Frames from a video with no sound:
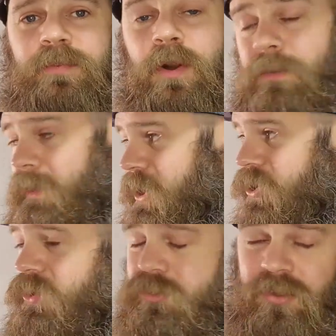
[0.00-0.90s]
well, next
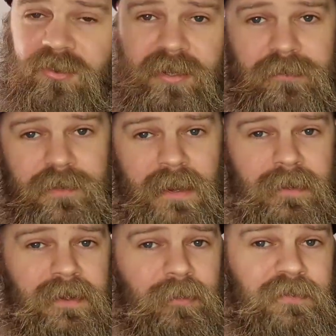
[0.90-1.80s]
year, should I say, in
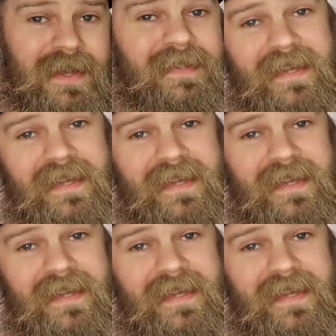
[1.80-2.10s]
February, we've had to